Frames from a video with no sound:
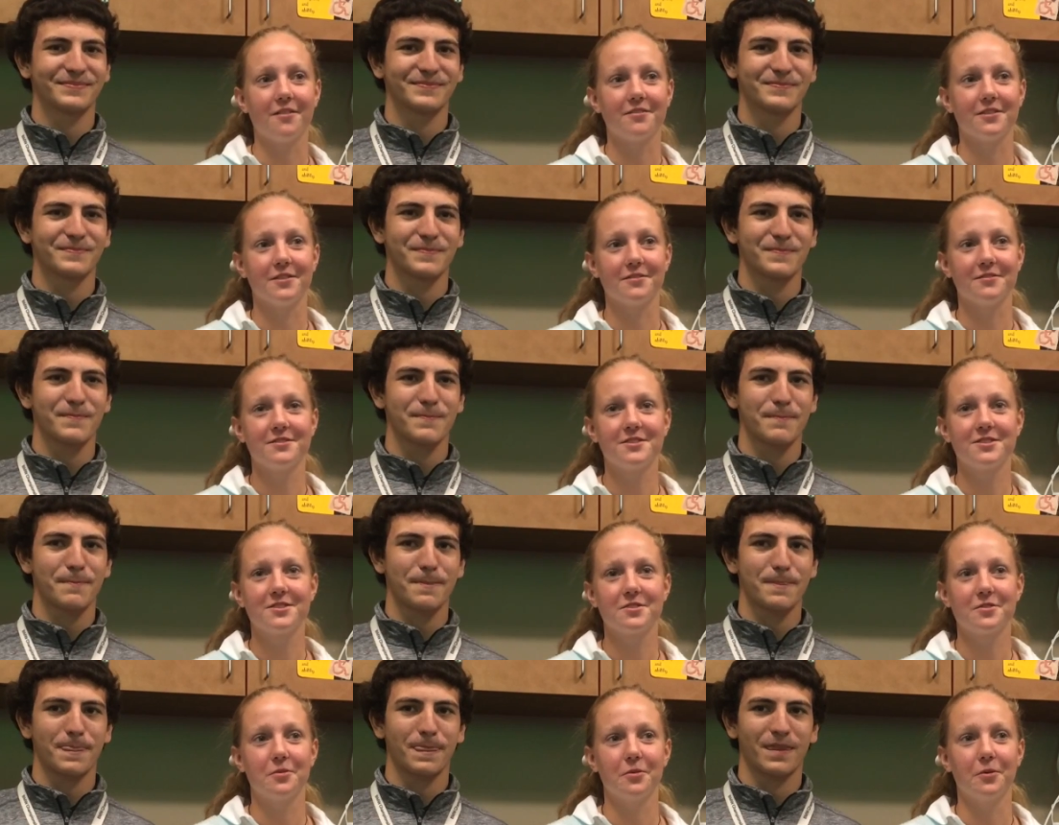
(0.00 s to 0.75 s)
Speaker 1: off of
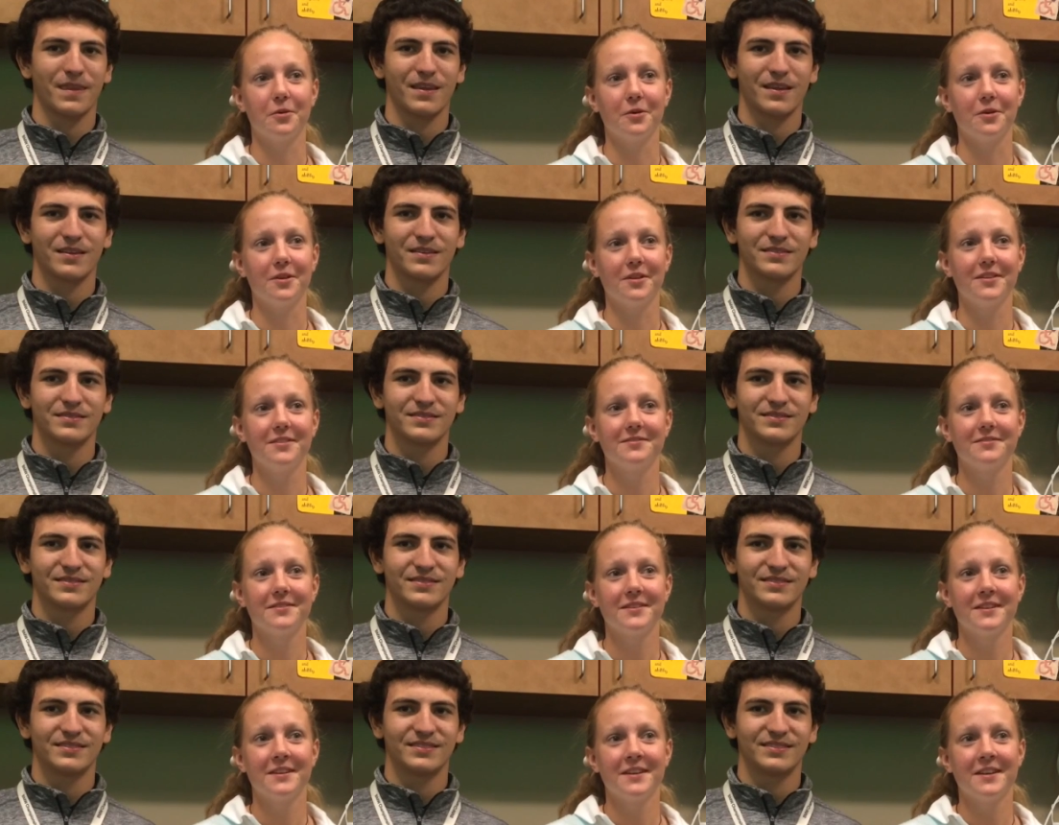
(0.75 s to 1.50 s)
school,
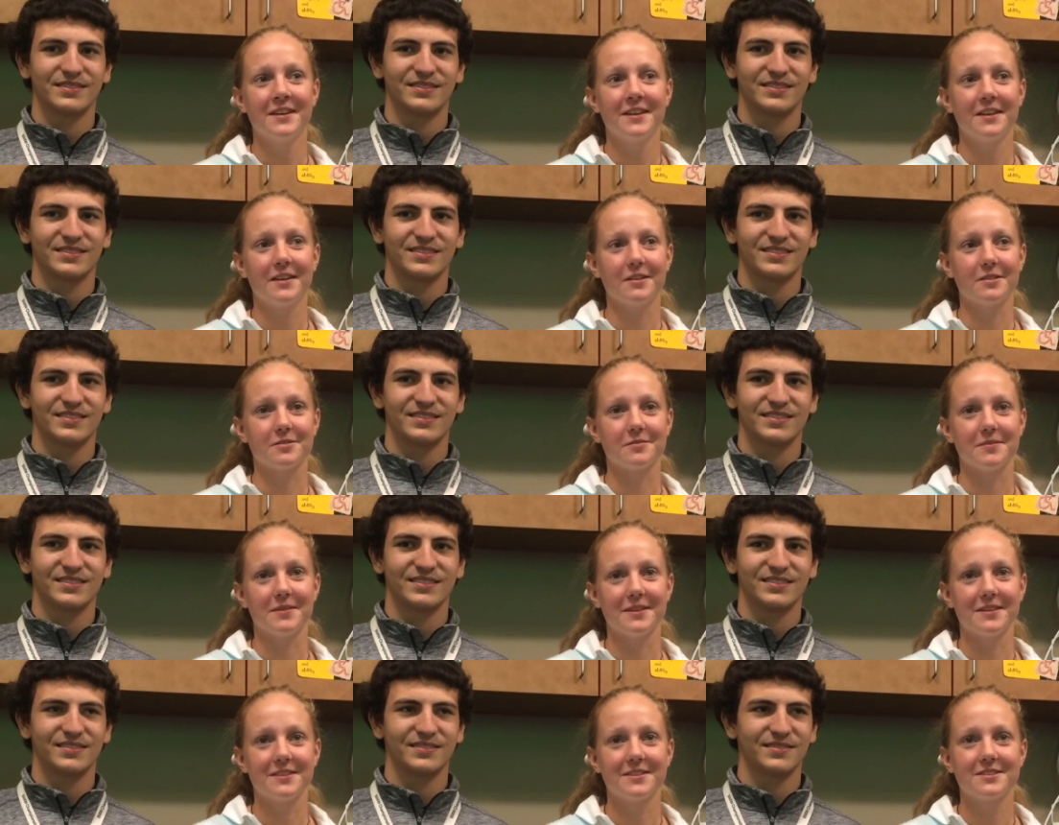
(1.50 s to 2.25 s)
gives
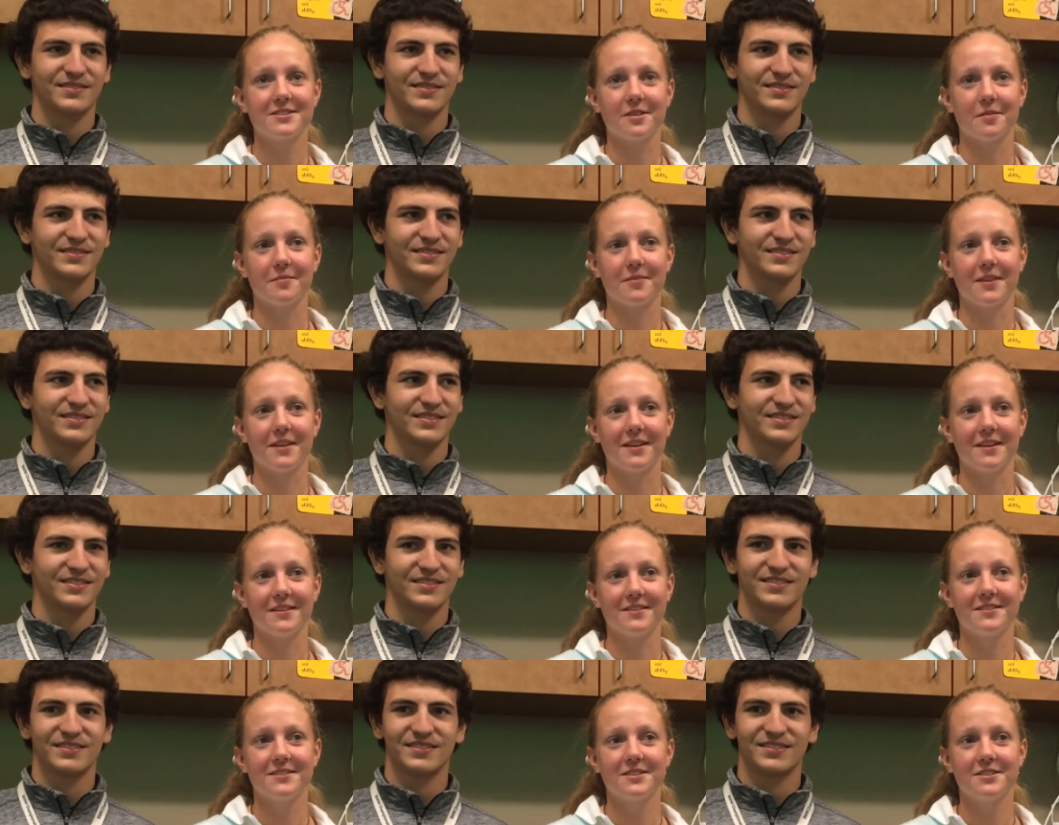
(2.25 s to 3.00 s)
me something
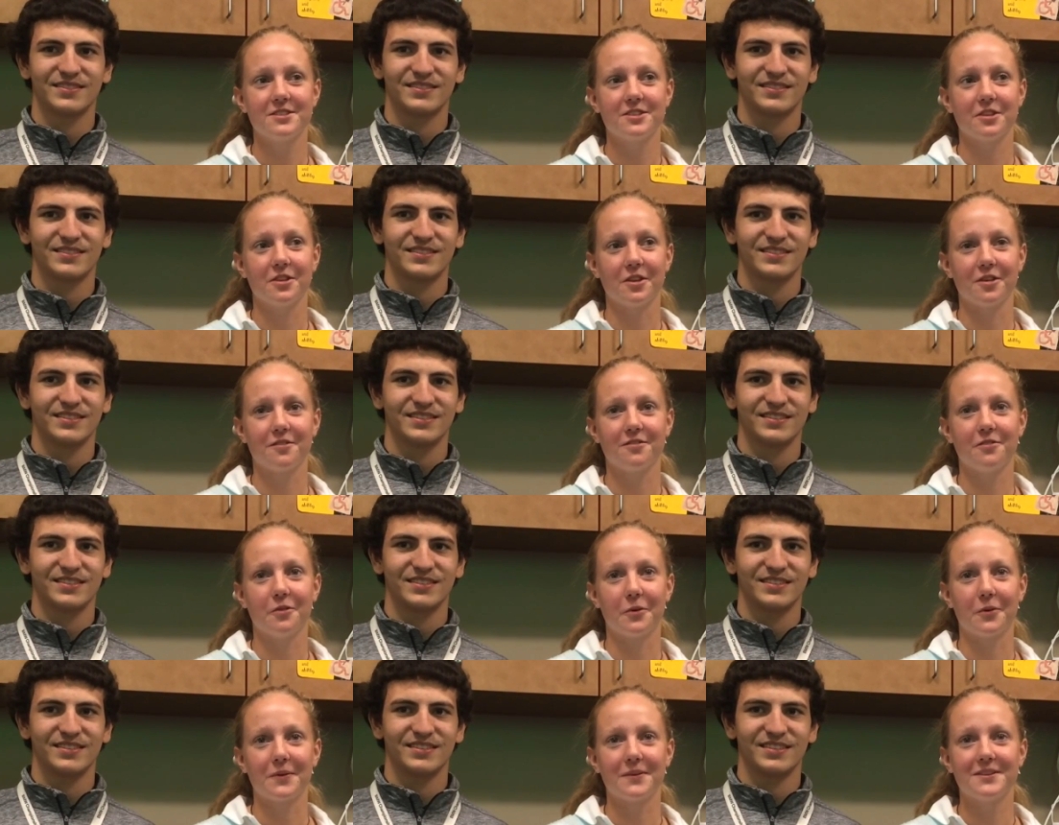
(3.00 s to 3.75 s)
to look
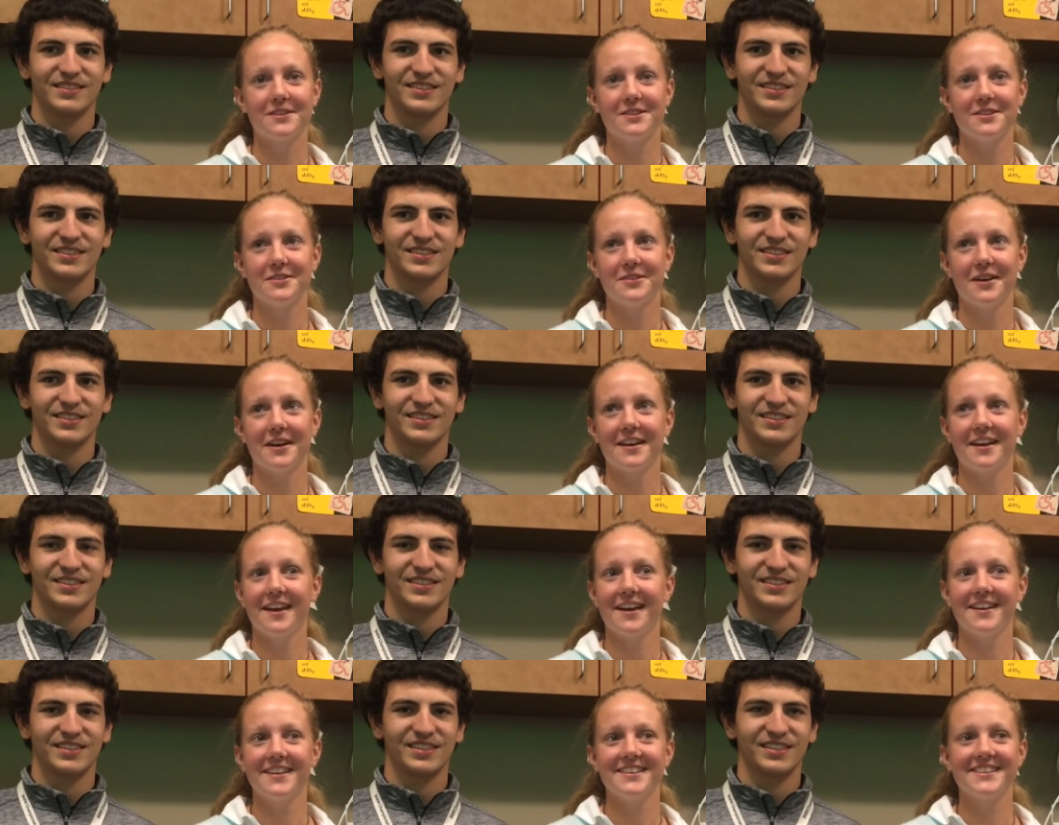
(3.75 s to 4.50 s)
forward to, I
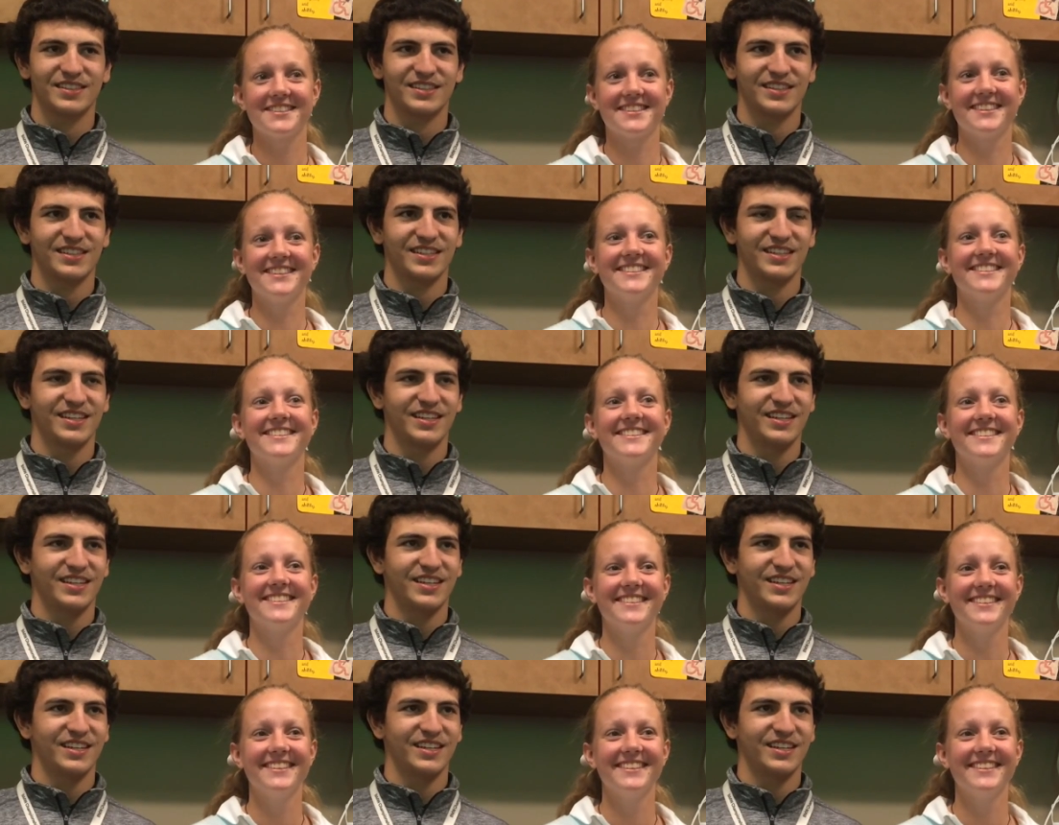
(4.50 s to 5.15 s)
okay. guess. Okay.